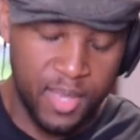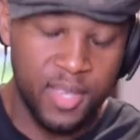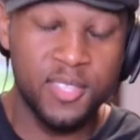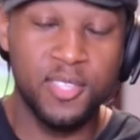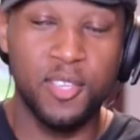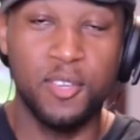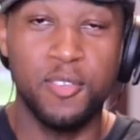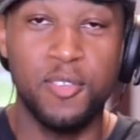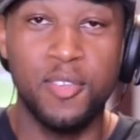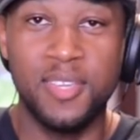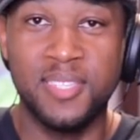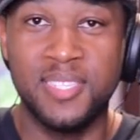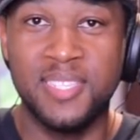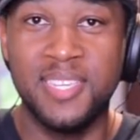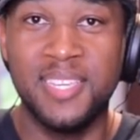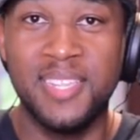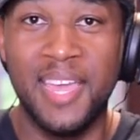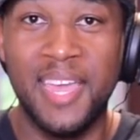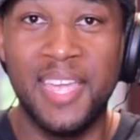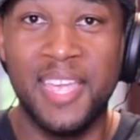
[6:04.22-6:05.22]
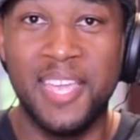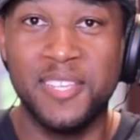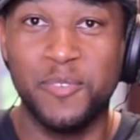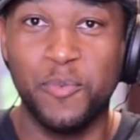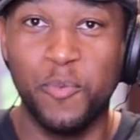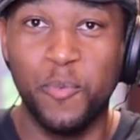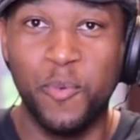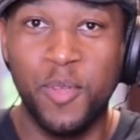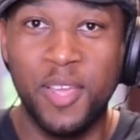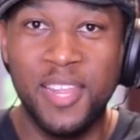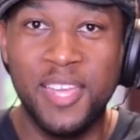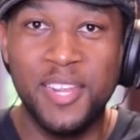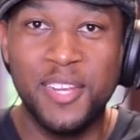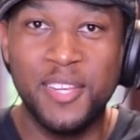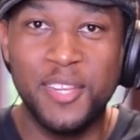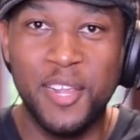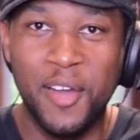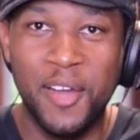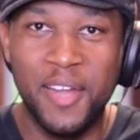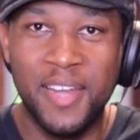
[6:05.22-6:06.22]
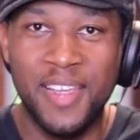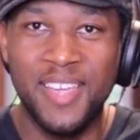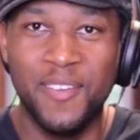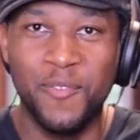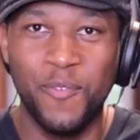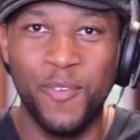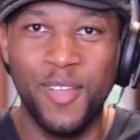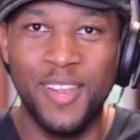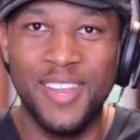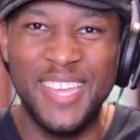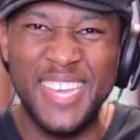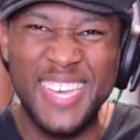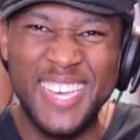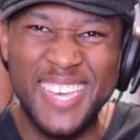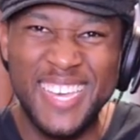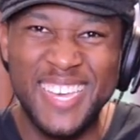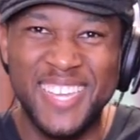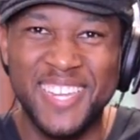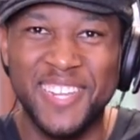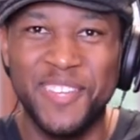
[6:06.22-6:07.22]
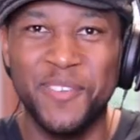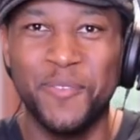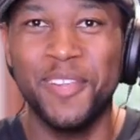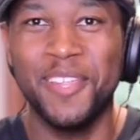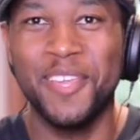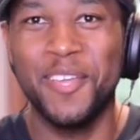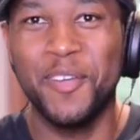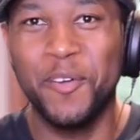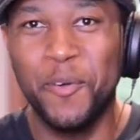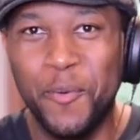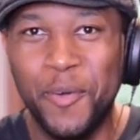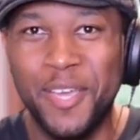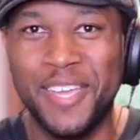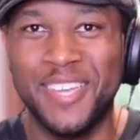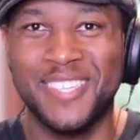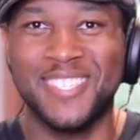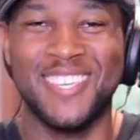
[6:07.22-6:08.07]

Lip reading: So you can see that gets really dirty and really ugly really quick.